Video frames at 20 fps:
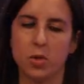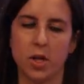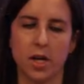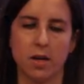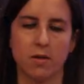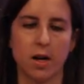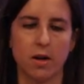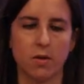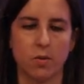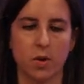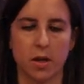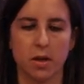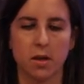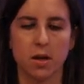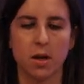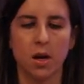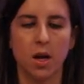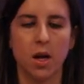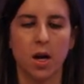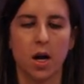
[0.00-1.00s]
play around with.
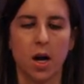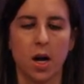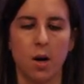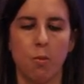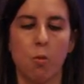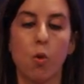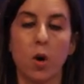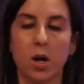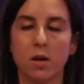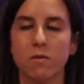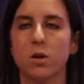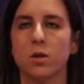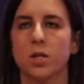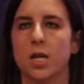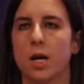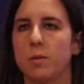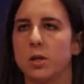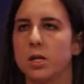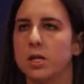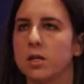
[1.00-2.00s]
One of those
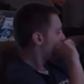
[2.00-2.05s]
happens